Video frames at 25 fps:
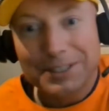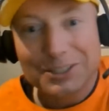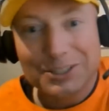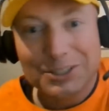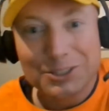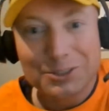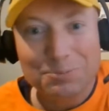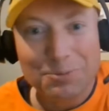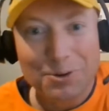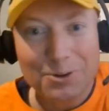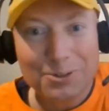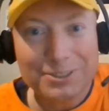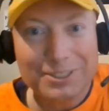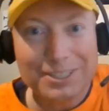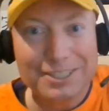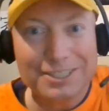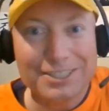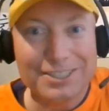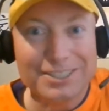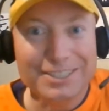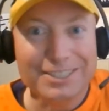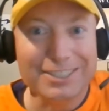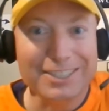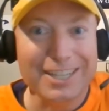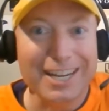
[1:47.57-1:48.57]
smokes, I
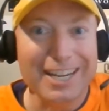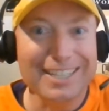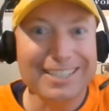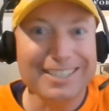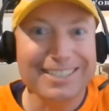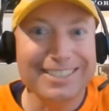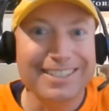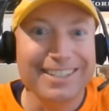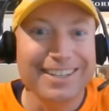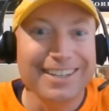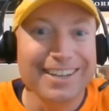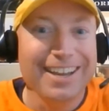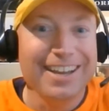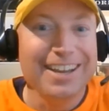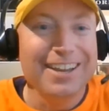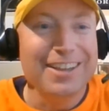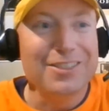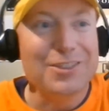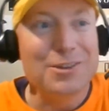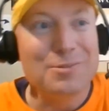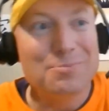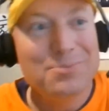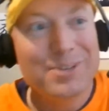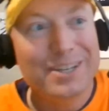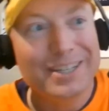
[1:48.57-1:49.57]
just changed the,
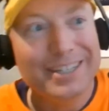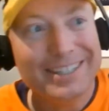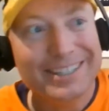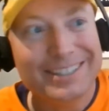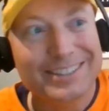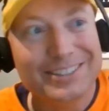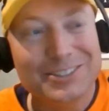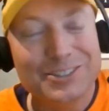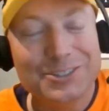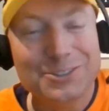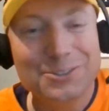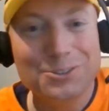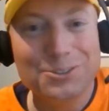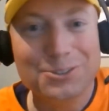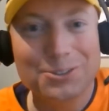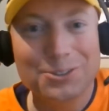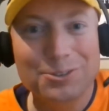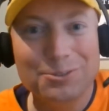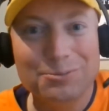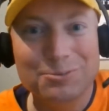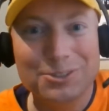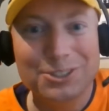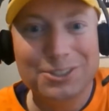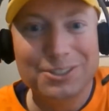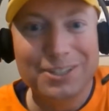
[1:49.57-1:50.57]
the pick in
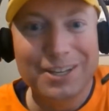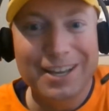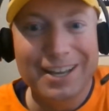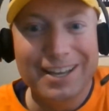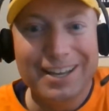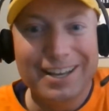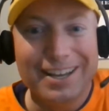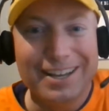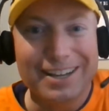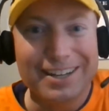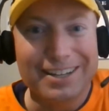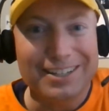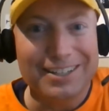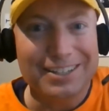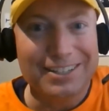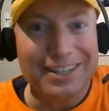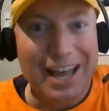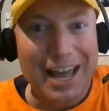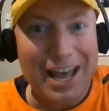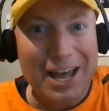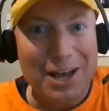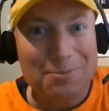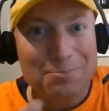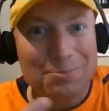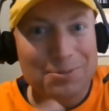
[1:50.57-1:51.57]
YouTube uh,
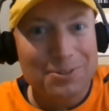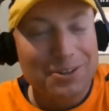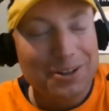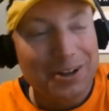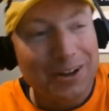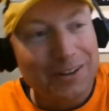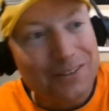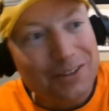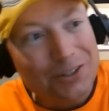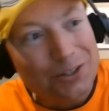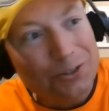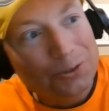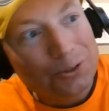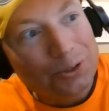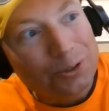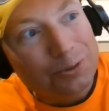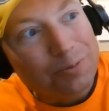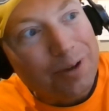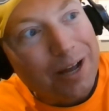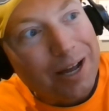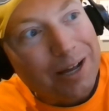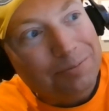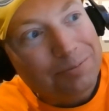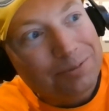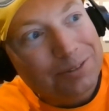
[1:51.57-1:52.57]
app, on the YouTube
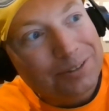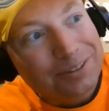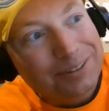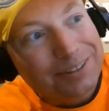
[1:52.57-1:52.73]
app.